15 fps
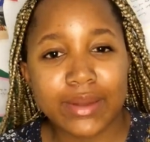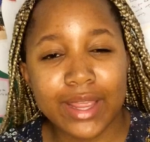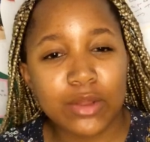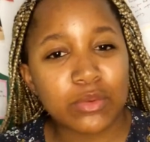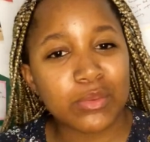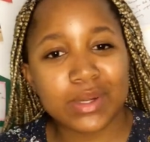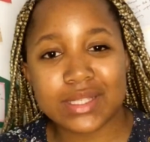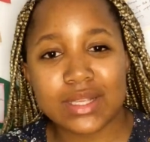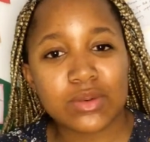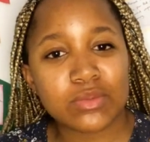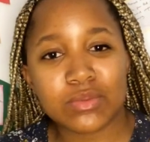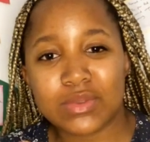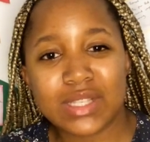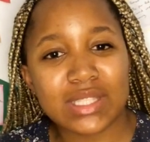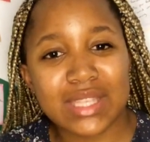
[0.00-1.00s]
like was
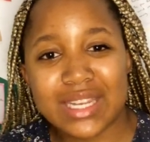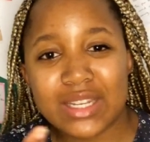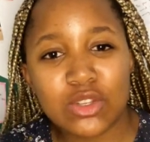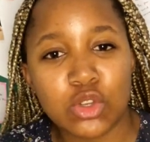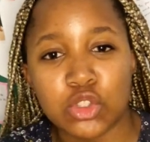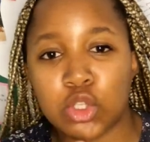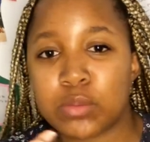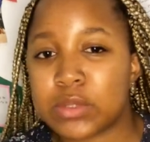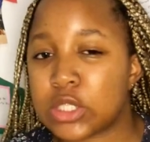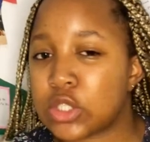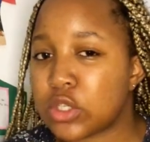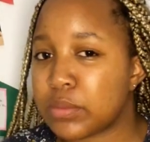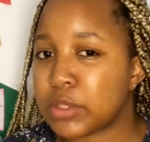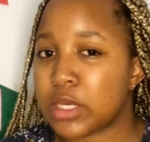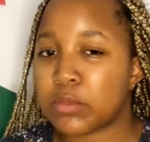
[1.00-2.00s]
that is that in your job
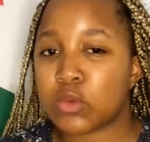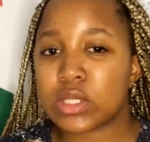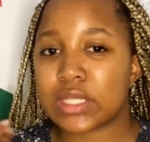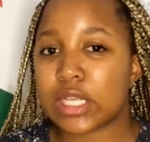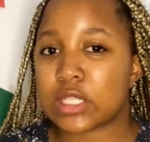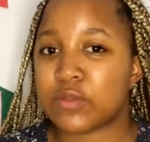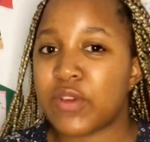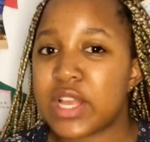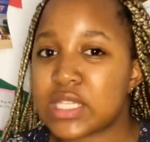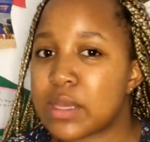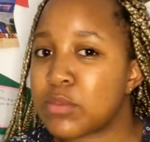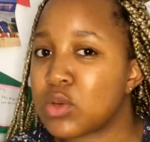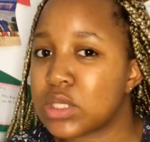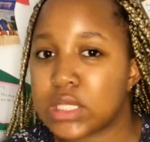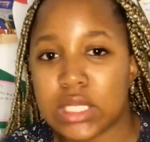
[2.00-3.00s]
description because as far as
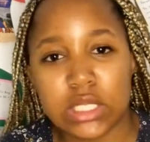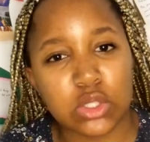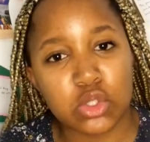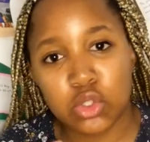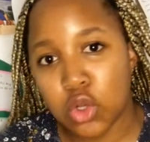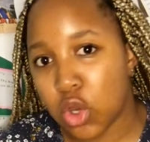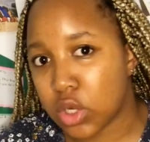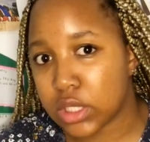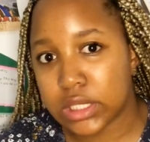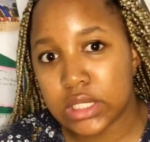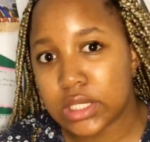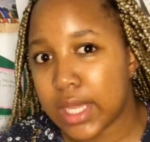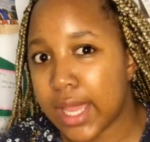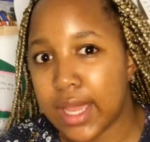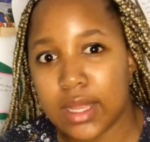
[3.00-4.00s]
I'm concerned it's
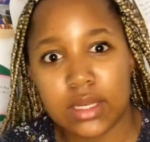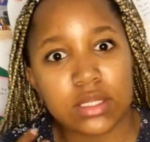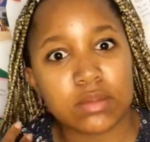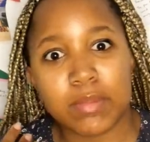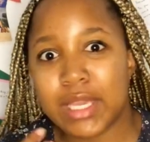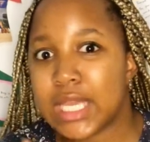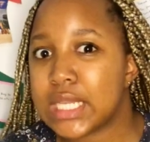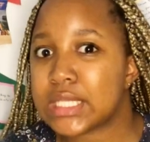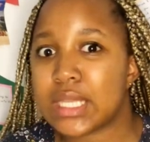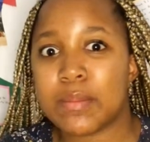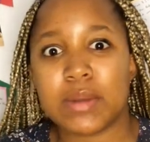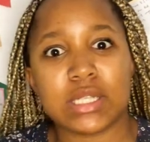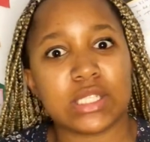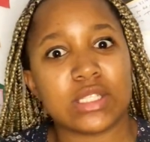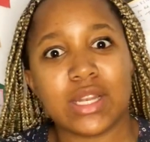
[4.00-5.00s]
not and making
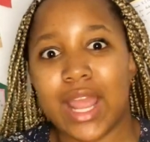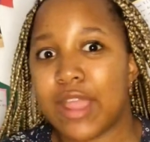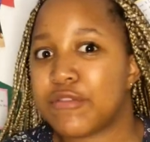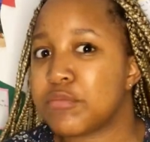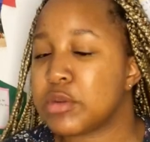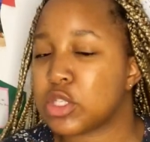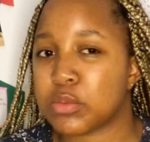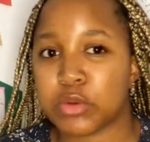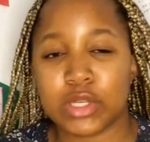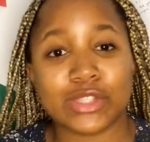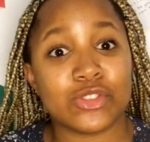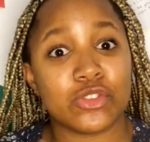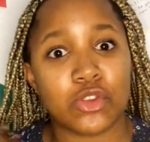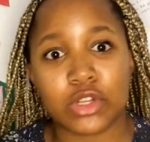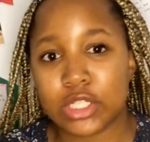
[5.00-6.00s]
someone's life miserable
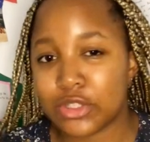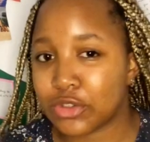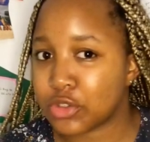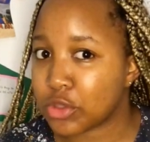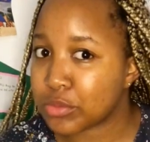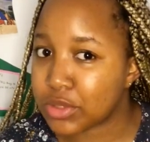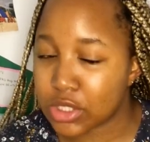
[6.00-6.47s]
is not in your job